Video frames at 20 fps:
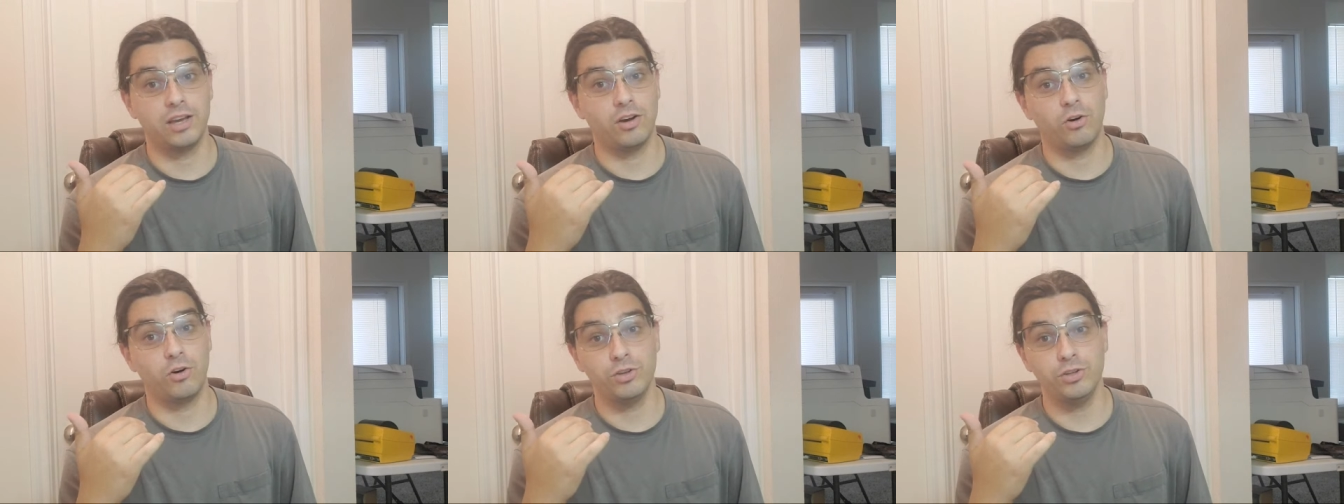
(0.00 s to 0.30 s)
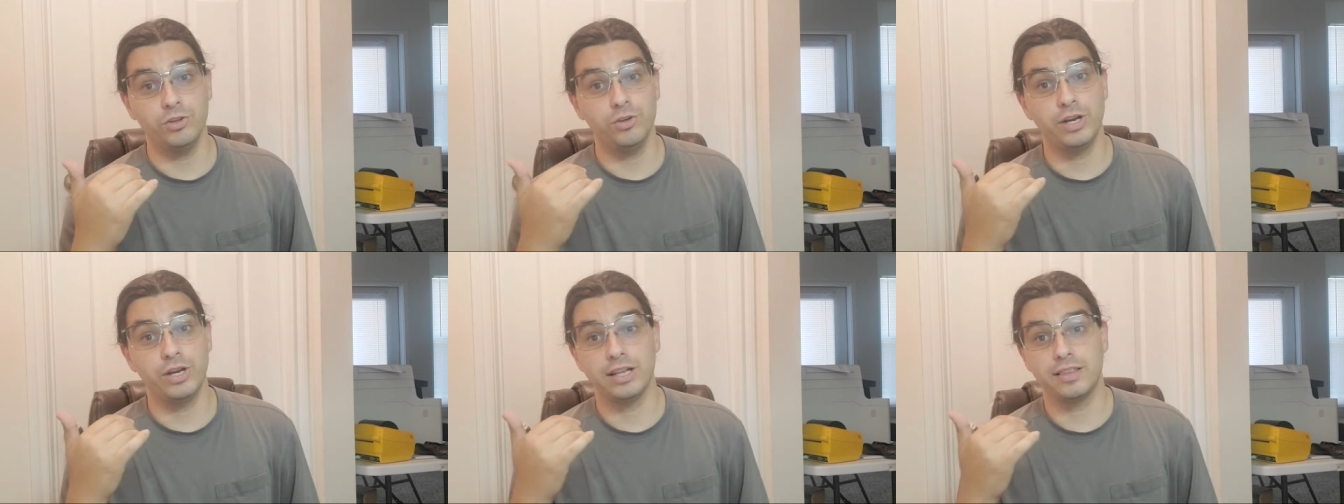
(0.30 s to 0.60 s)
All
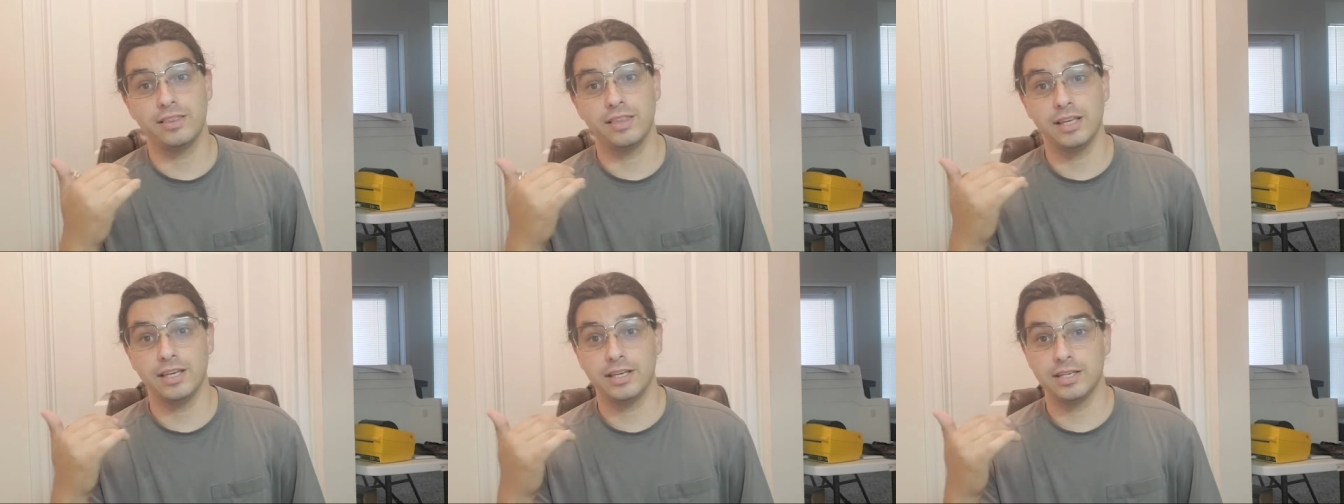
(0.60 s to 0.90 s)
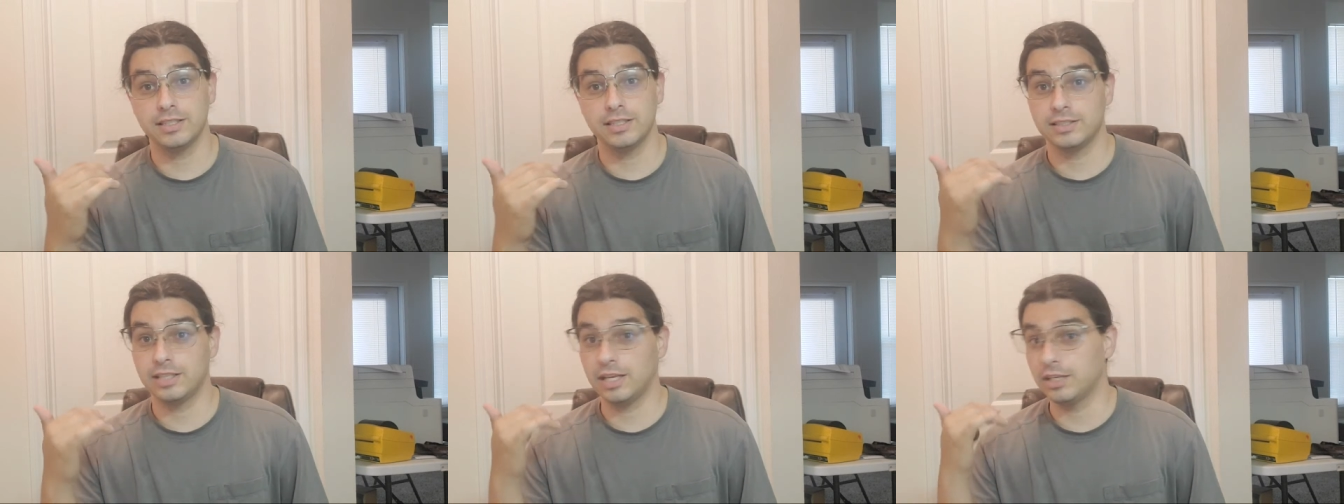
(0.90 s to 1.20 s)
you're gonna think
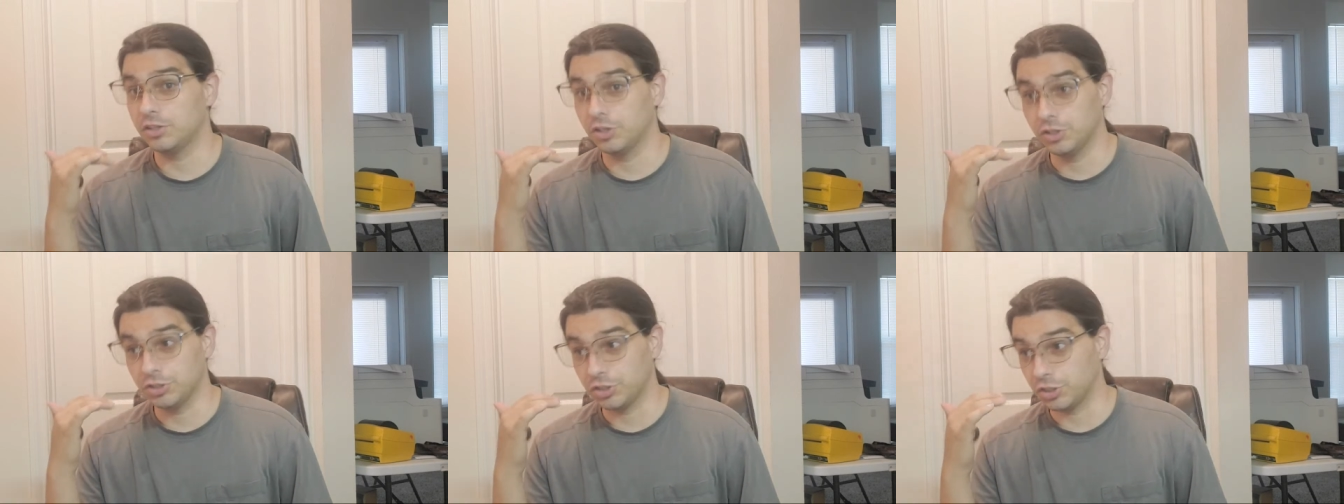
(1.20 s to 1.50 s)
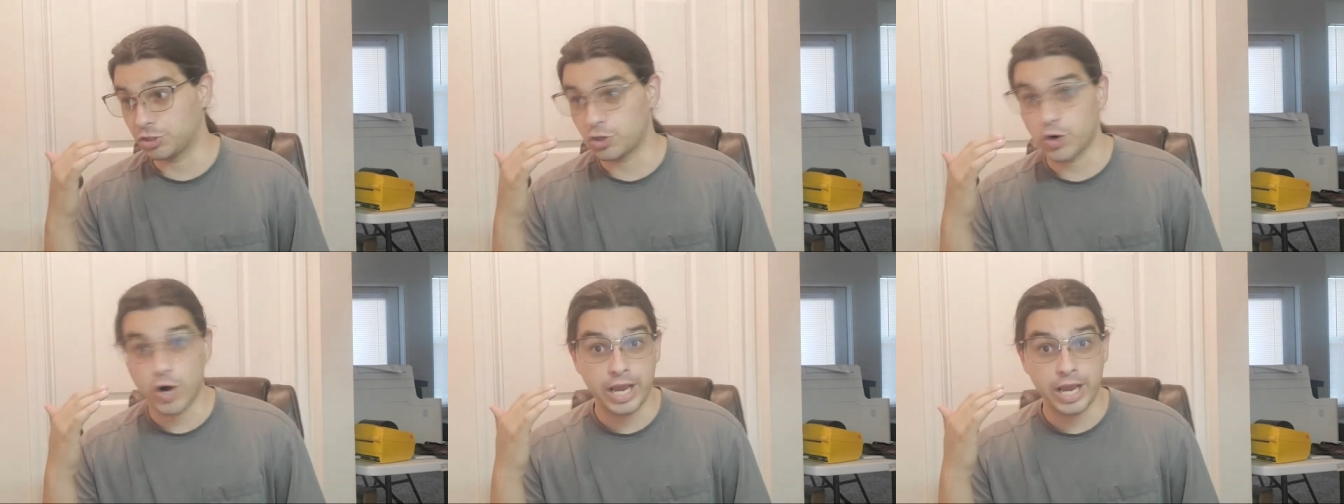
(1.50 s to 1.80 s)
is that there's a
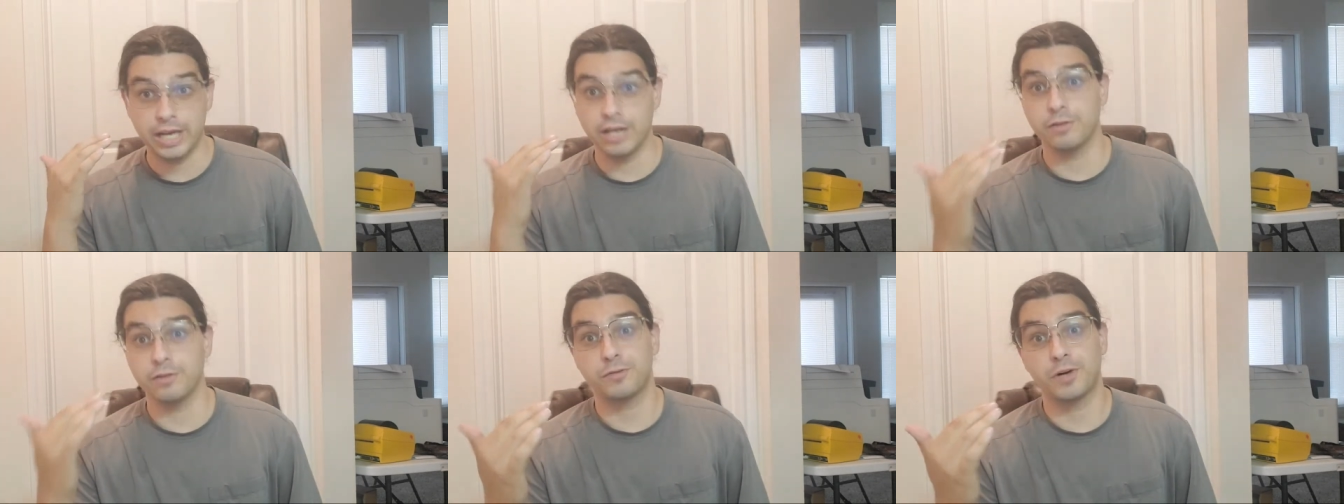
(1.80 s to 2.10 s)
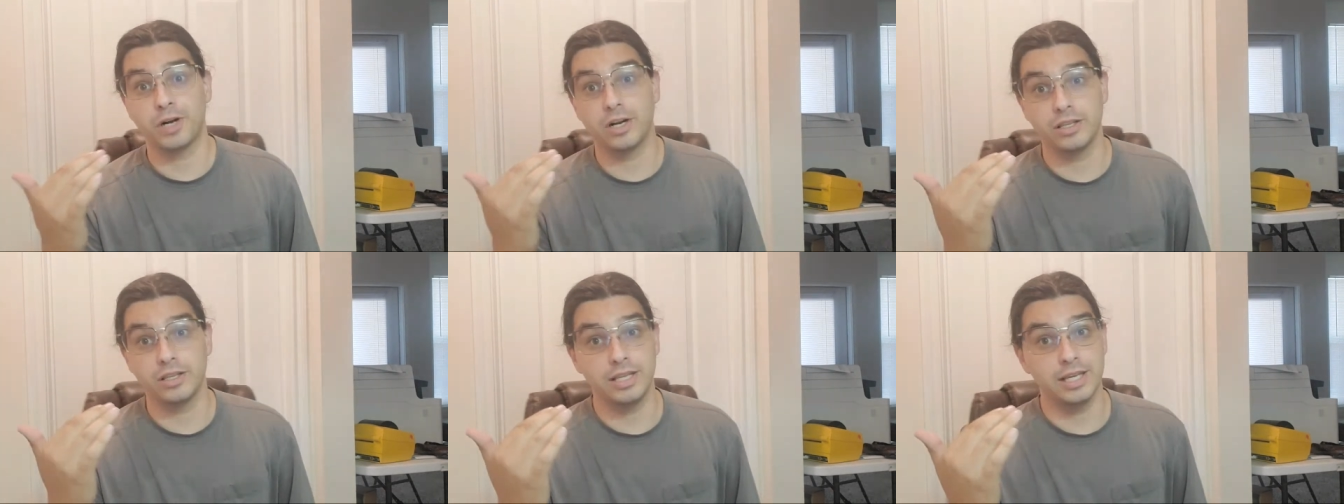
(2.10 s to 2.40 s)
train in
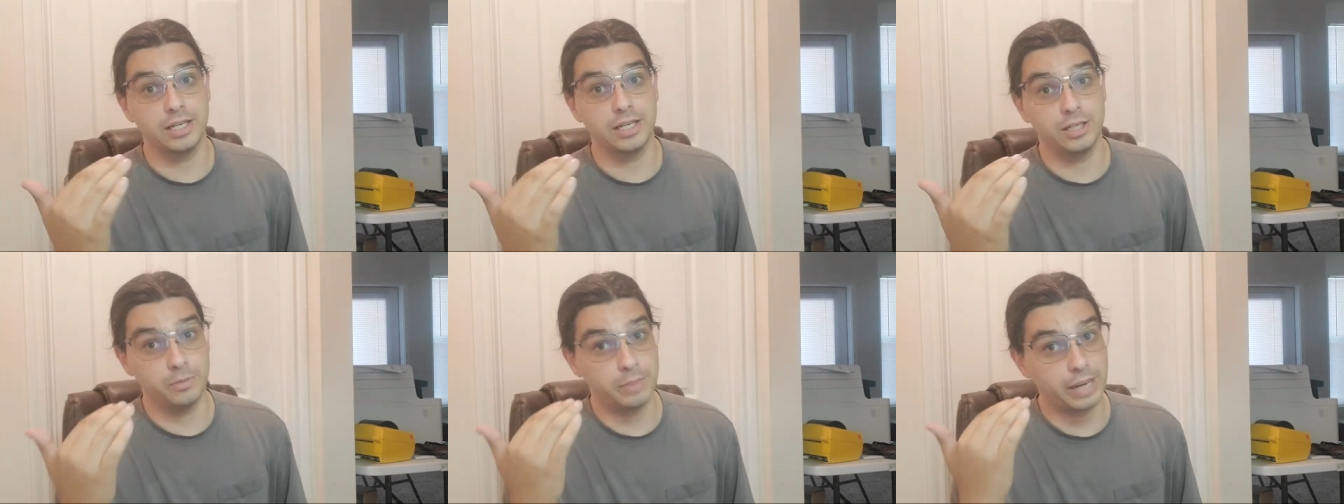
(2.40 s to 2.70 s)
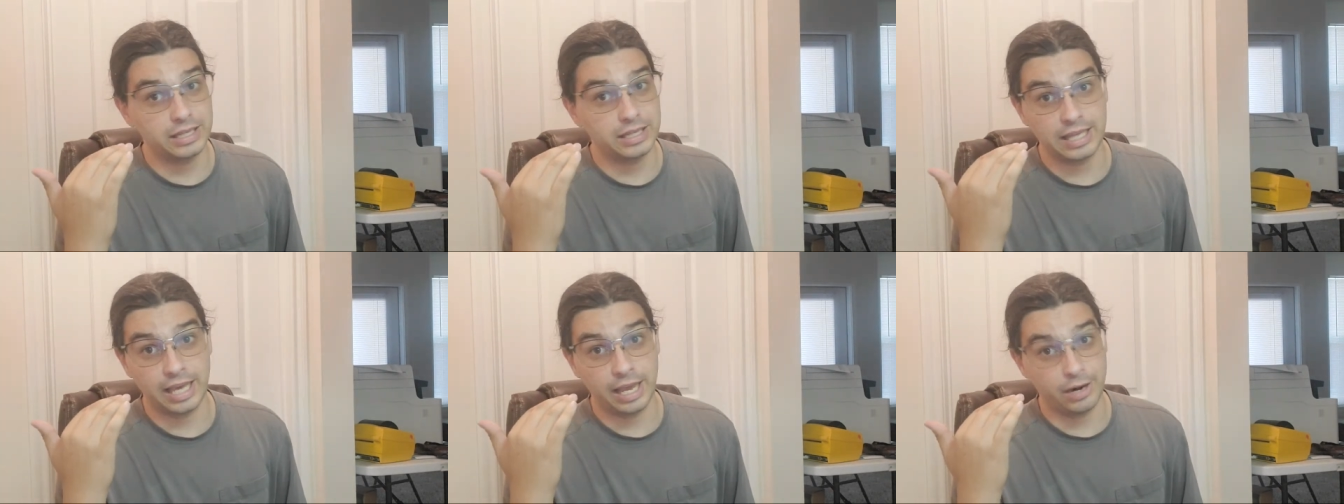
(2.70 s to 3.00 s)
front of you and you're
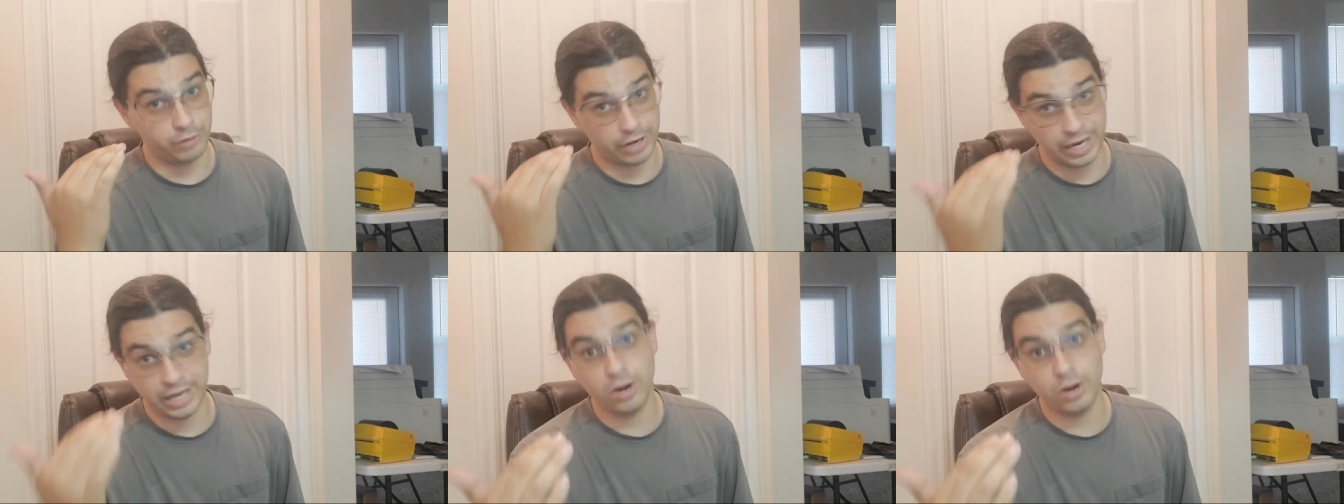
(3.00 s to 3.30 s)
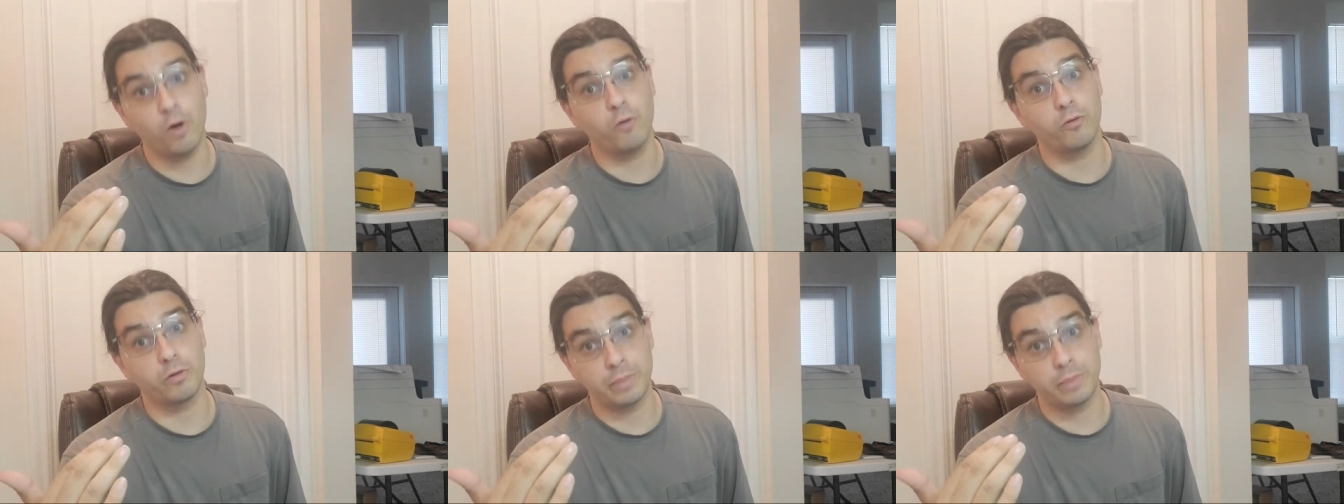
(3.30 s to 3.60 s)
about to get ran
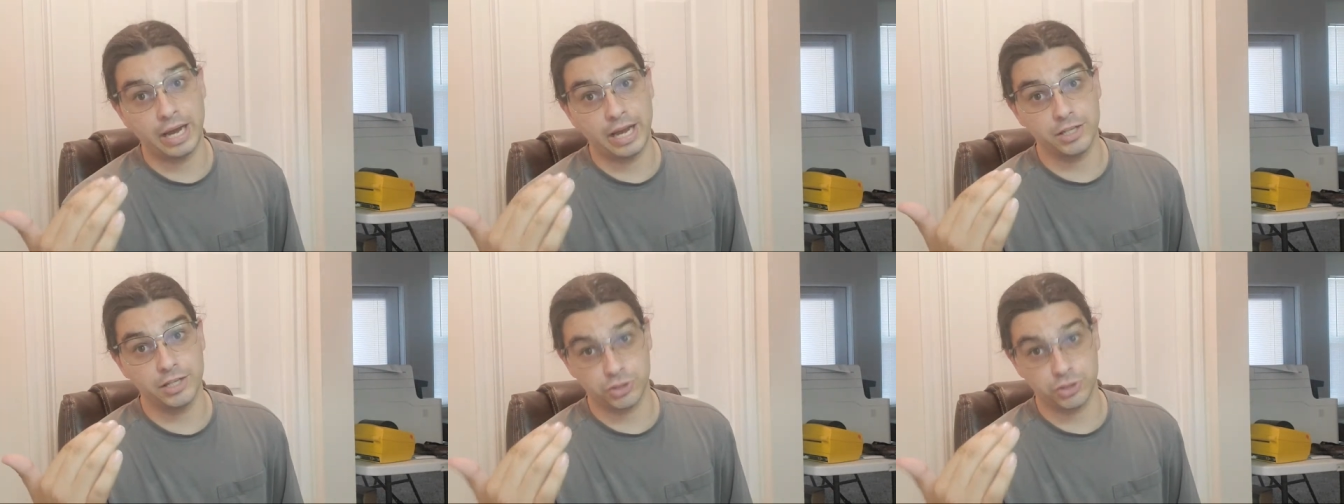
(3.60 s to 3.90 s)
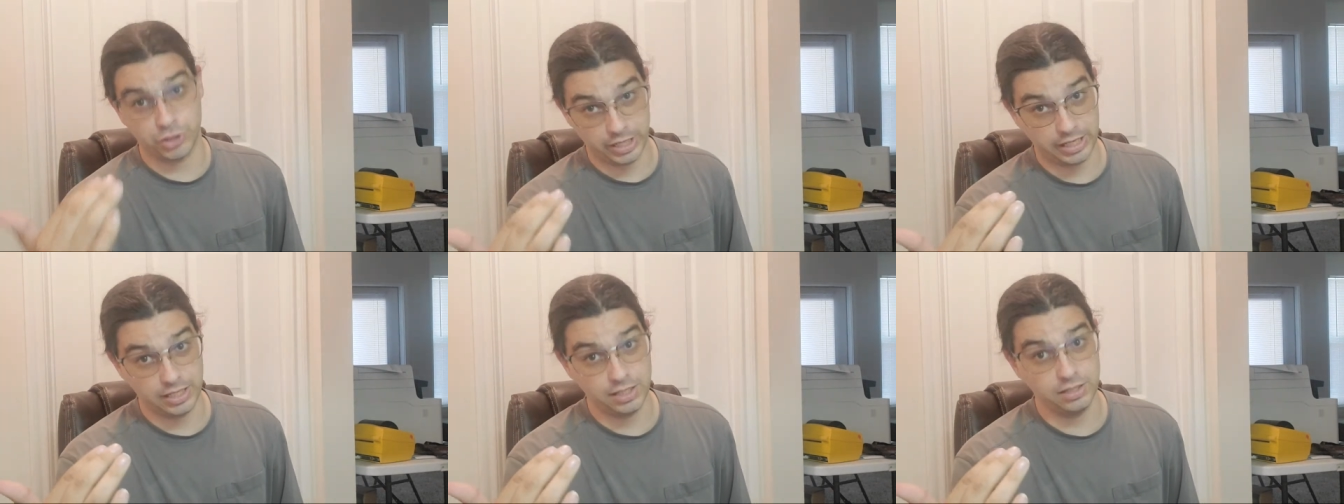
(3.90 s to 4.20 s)
over by a
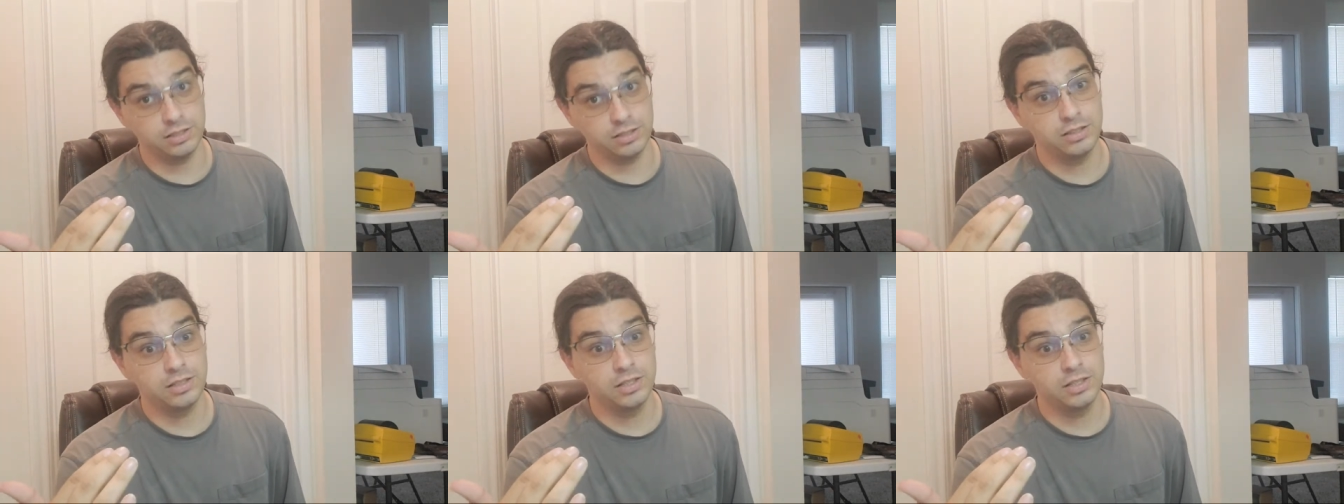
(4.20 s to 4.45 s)
train.